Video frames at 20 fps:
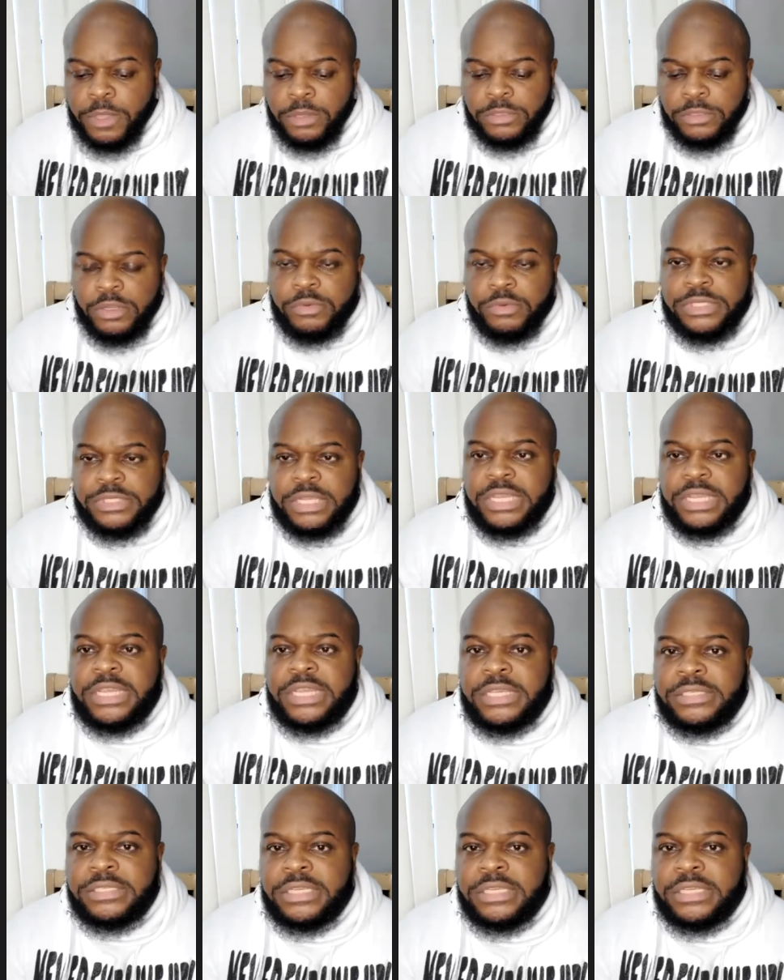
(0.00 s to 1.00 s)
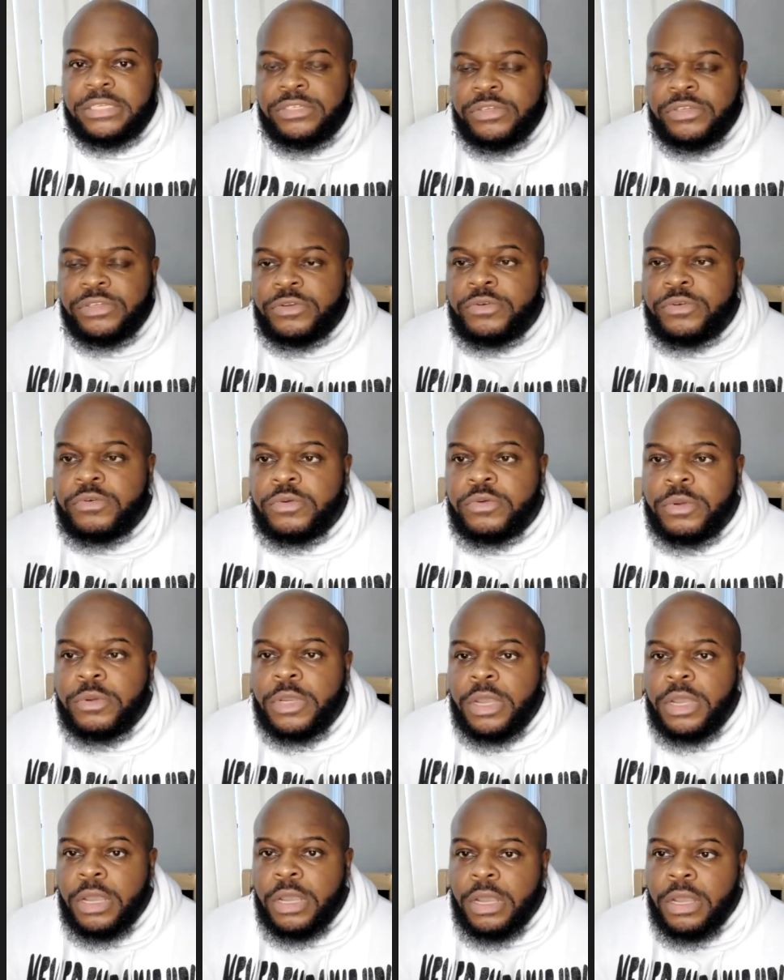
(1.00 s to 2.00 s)
So it's easy to
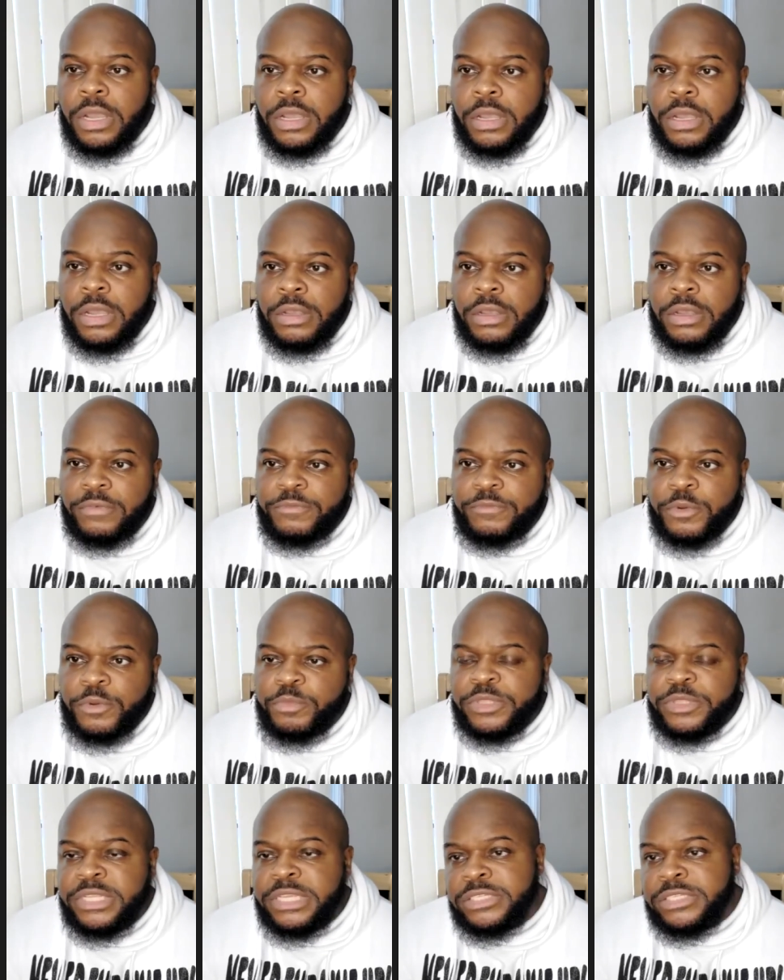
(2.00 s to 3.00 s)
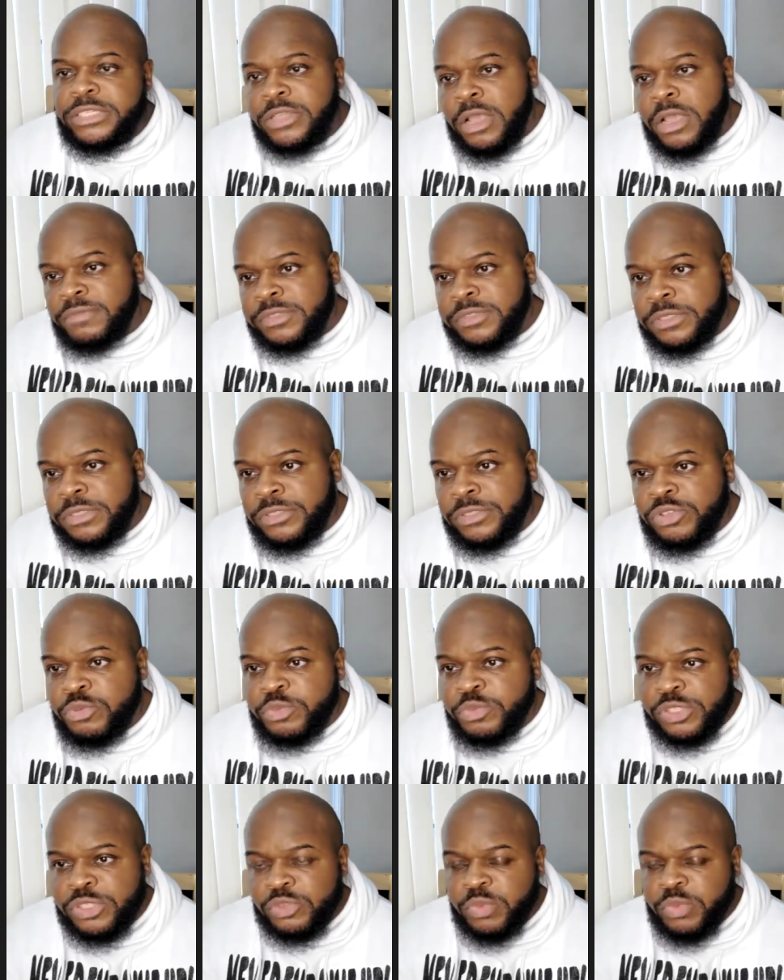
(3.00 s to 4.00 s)
uh, for police officers to
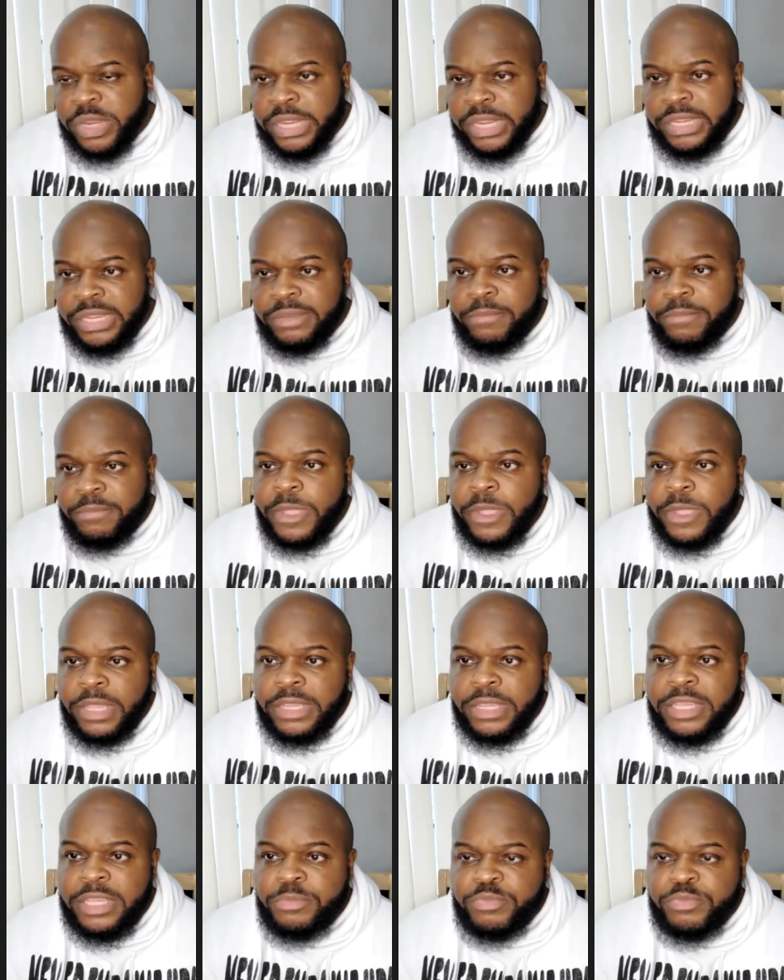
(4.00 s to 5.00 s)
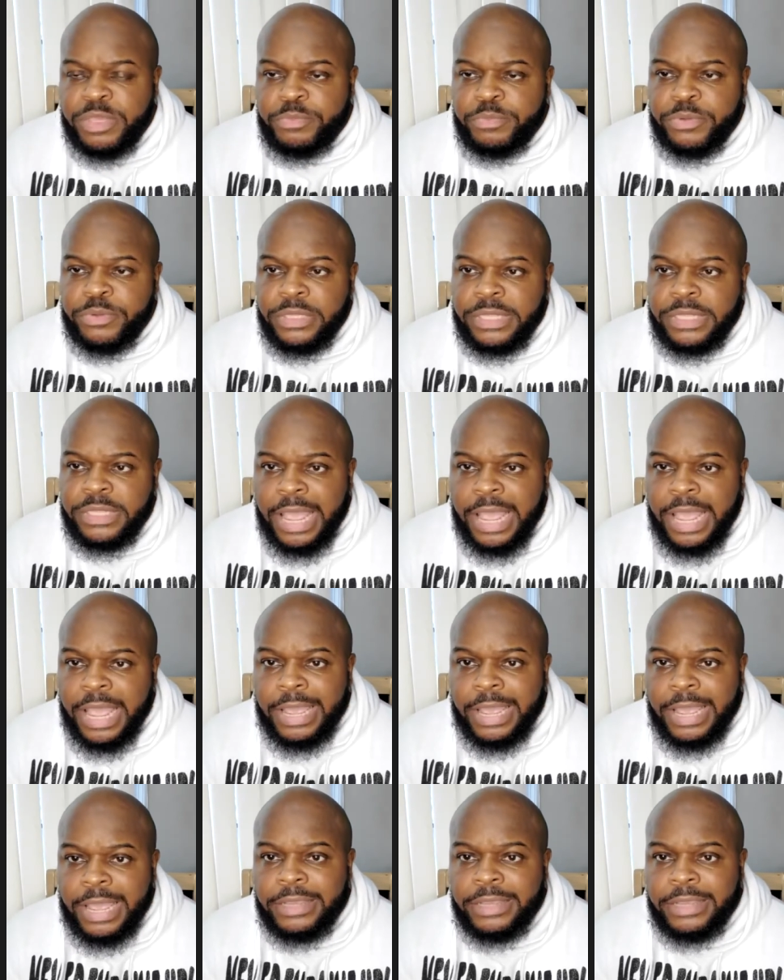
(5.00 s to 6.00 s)
persuade and get people to
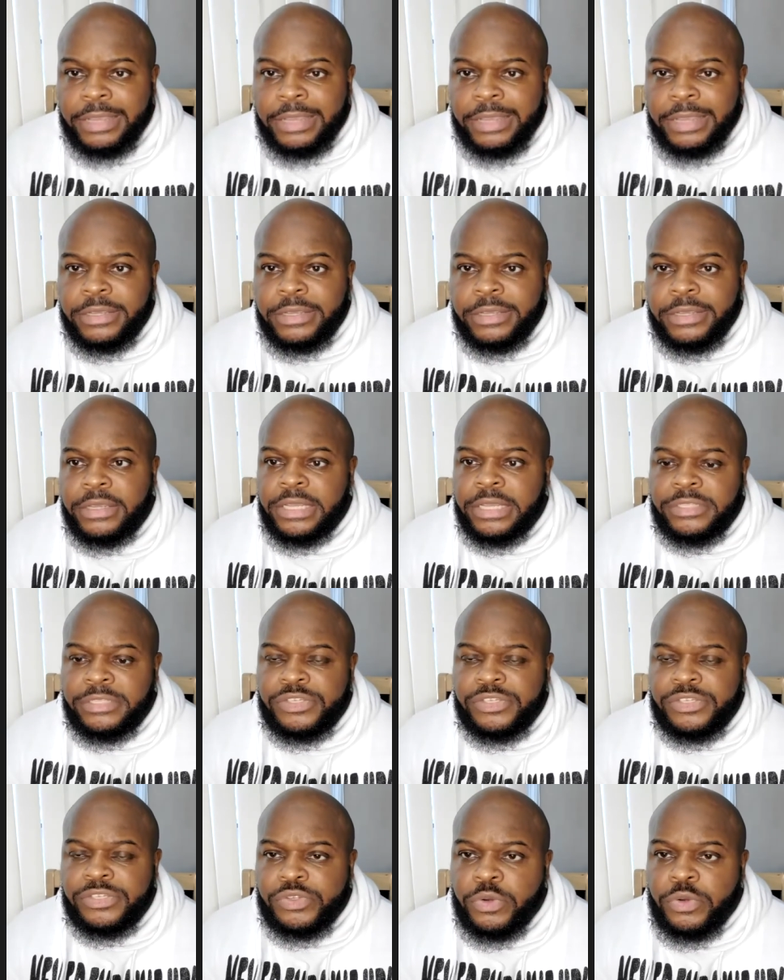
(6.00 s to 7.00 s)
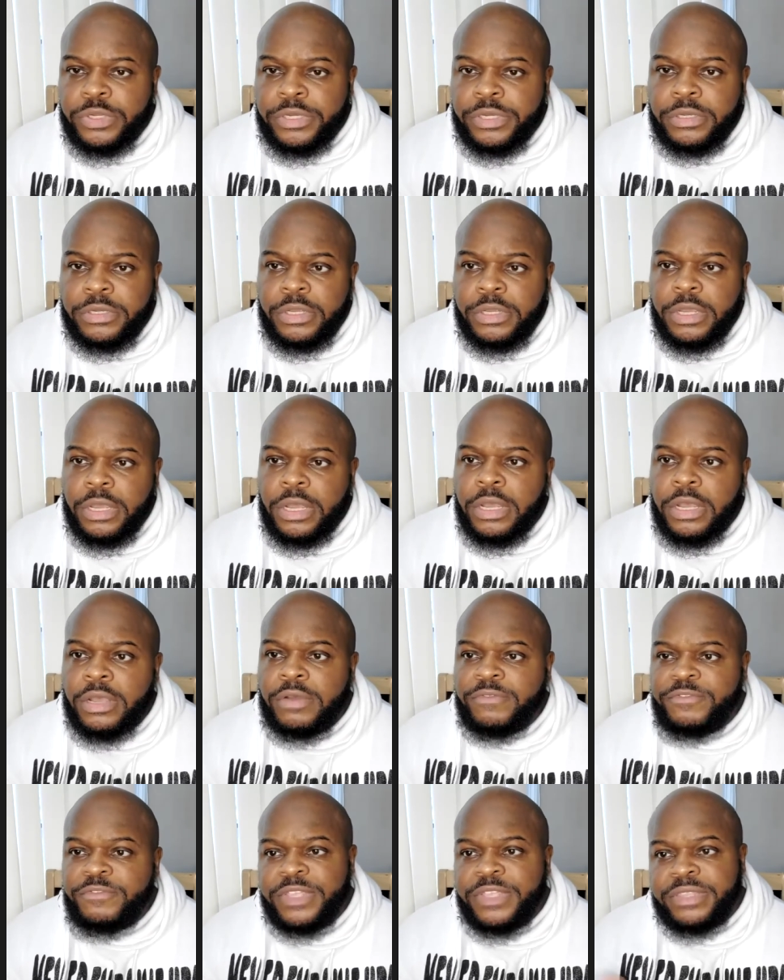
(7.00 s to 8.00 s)
lie and to sort of um,
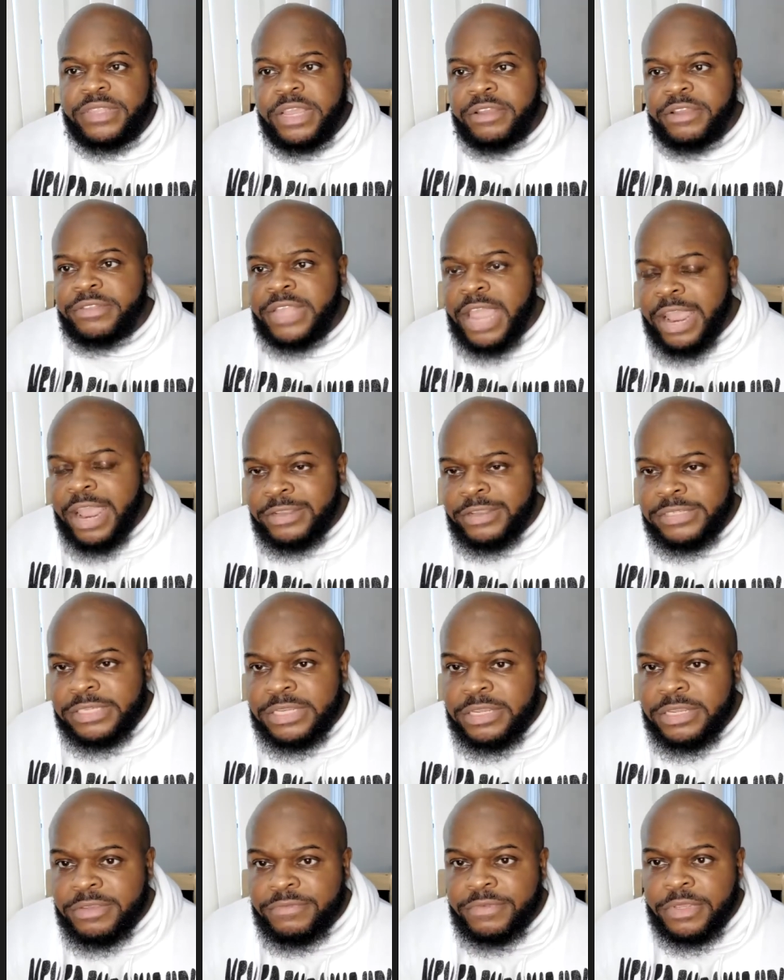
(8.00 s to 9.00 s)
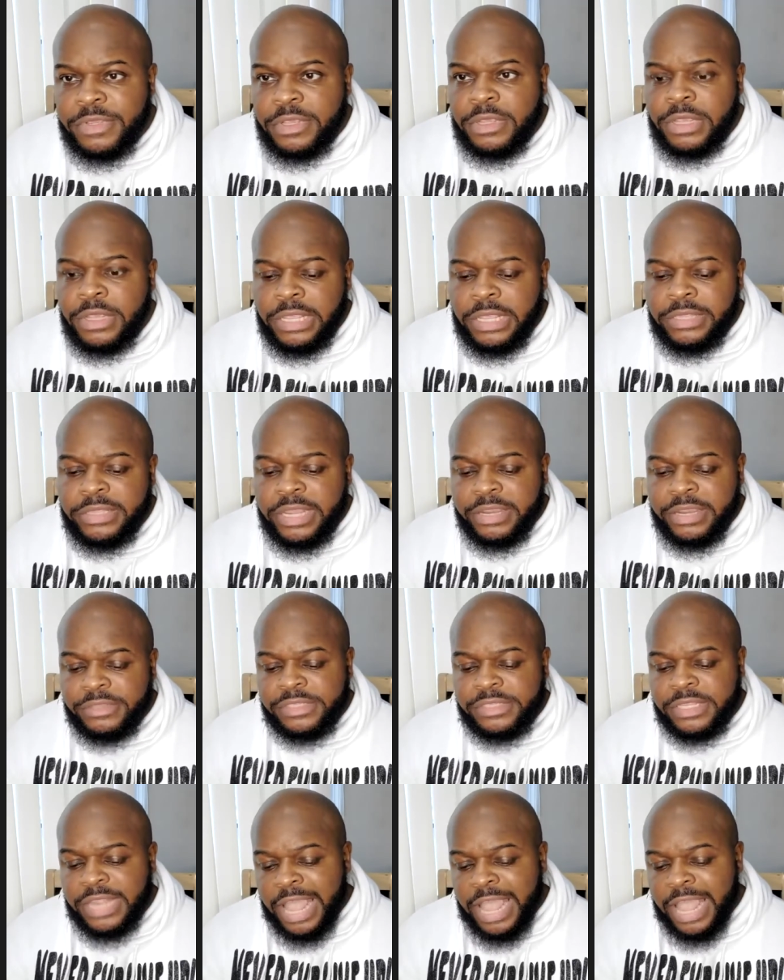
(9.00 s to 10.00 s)
fit their narrative. And there's
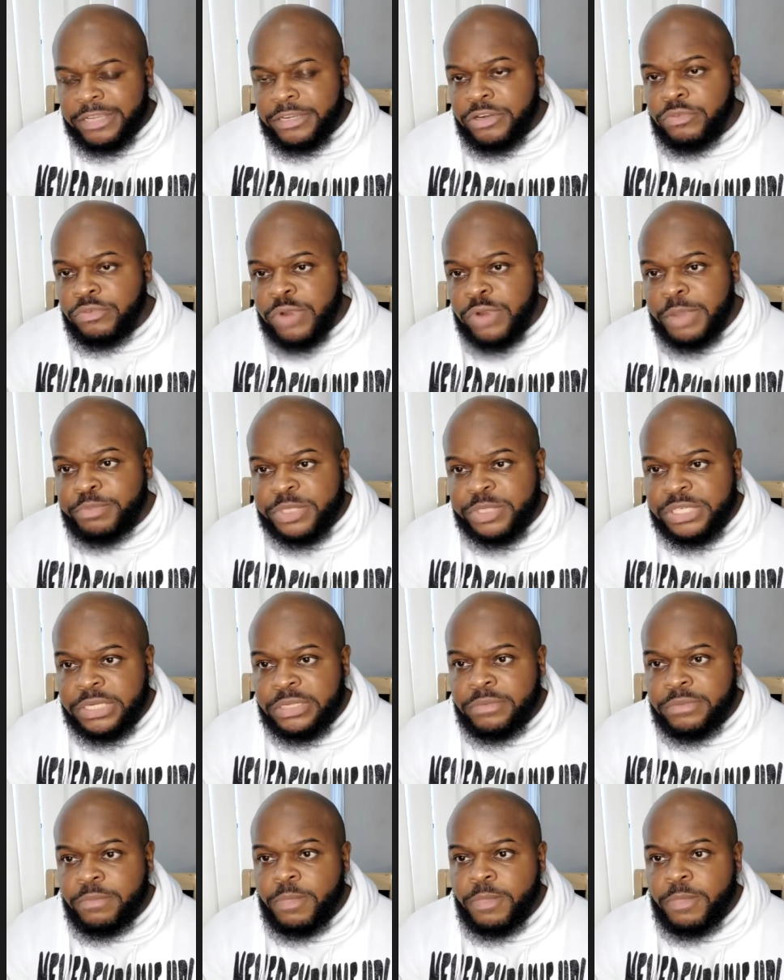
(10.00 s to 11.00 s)
a lot of corruption